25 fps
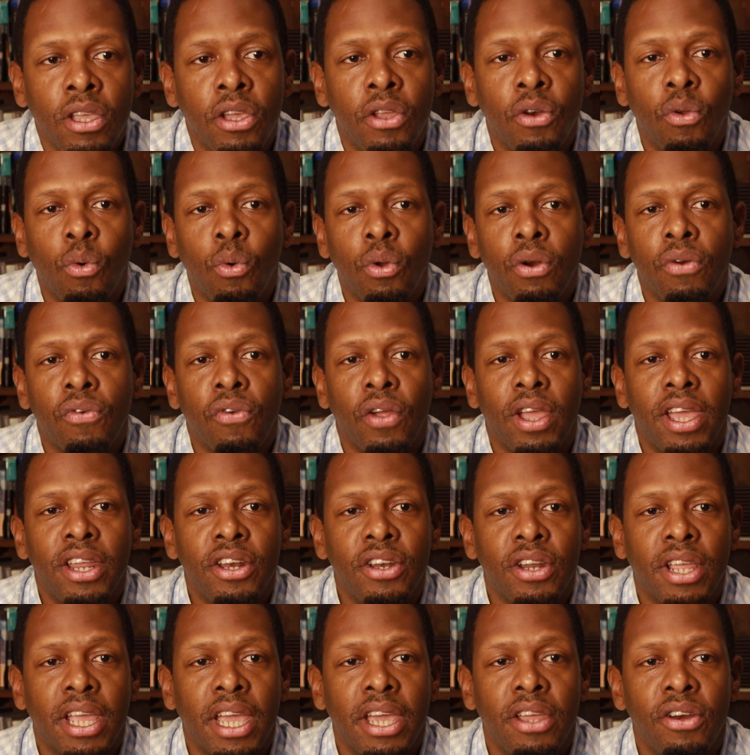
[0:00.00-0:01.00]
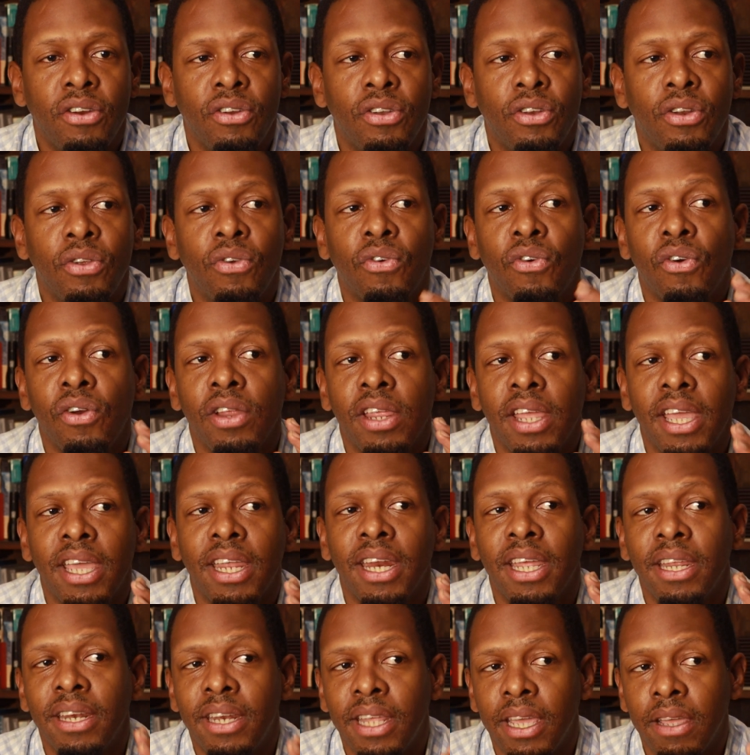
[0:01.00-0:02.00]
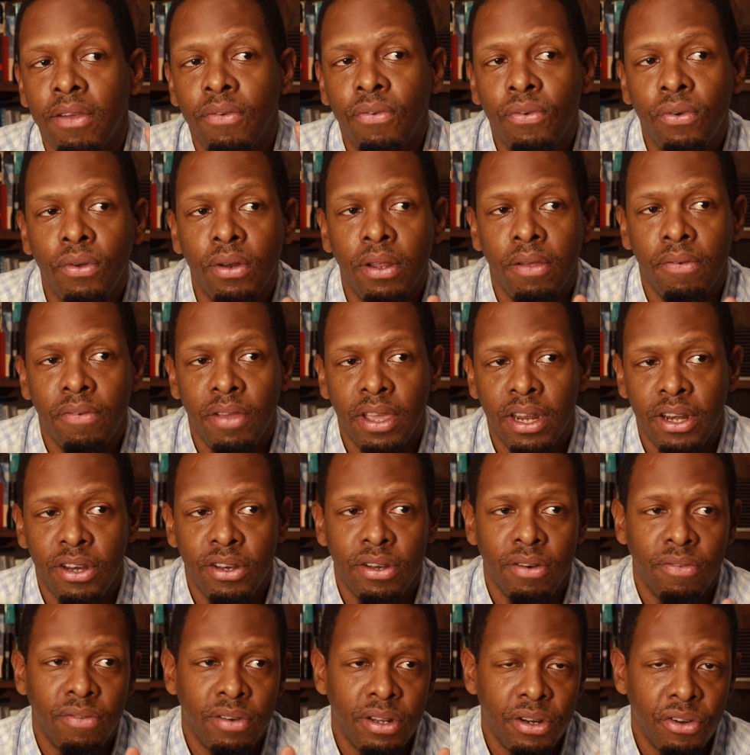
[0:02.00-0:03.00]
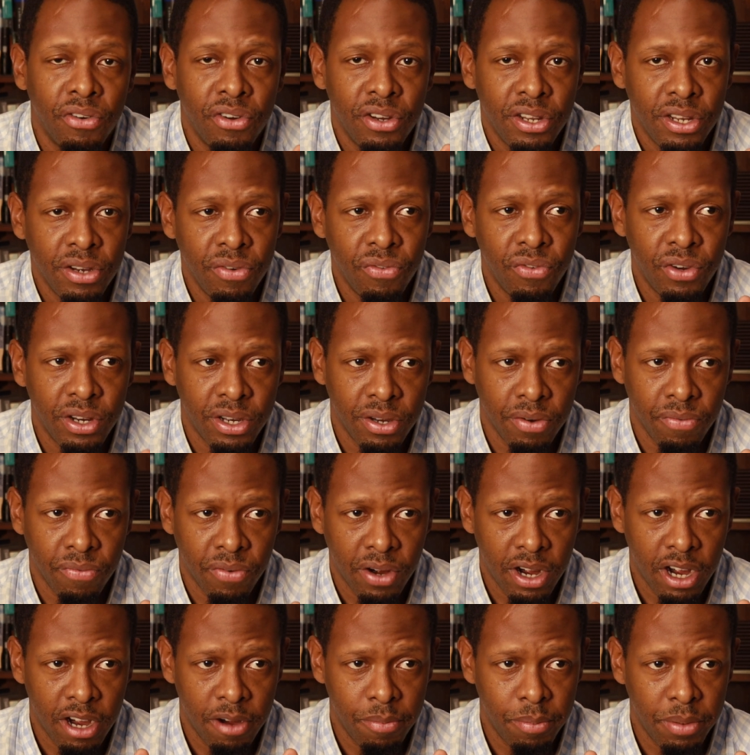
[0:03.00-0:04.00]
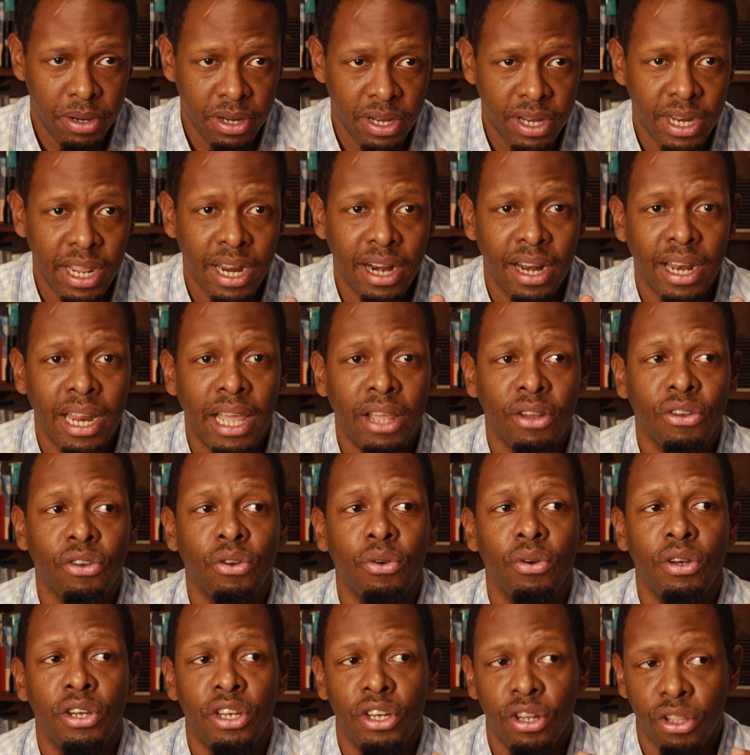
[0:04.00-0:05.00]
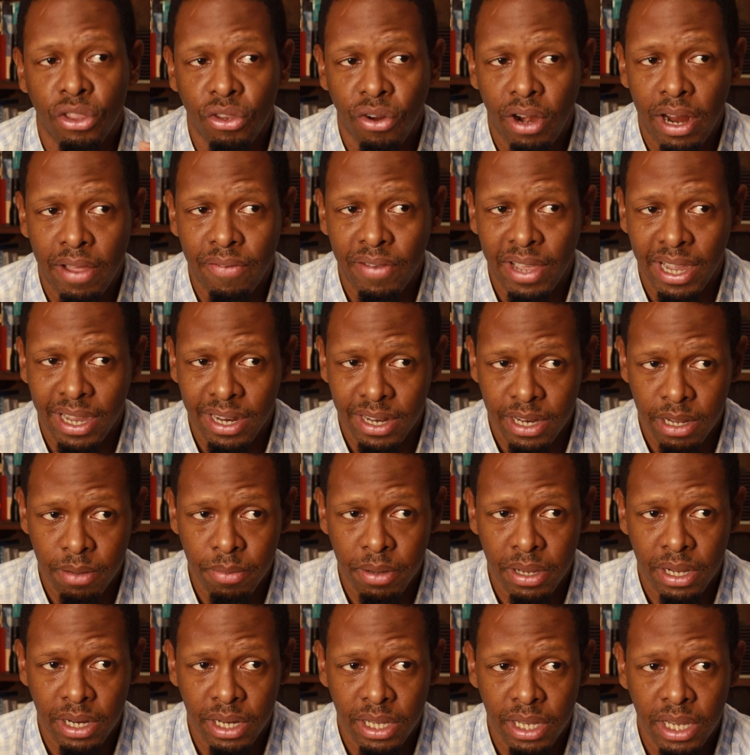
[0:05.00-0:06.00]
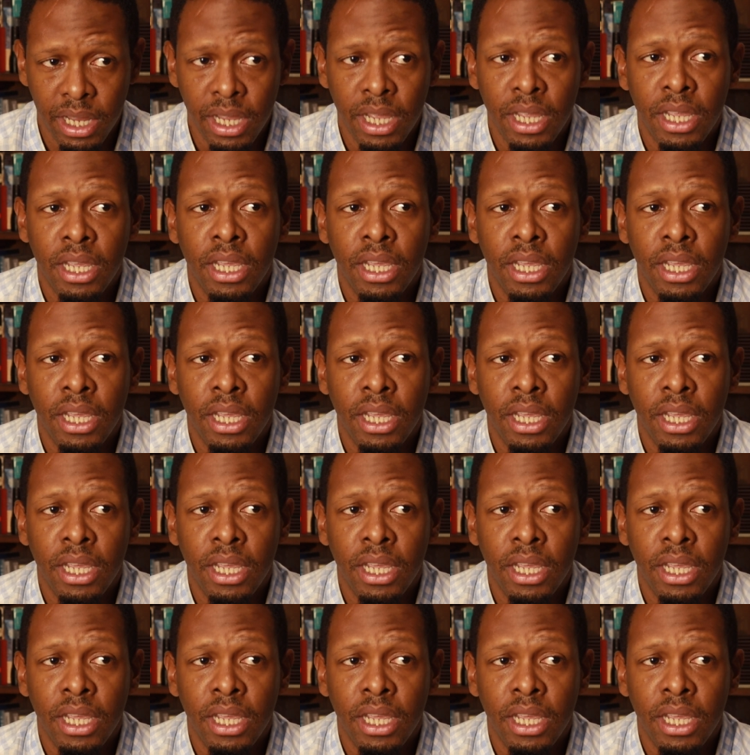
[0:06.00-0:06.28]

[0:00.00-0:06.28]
In order for educators to create and take full advantage of literacy-rich that allows students to thrive academically,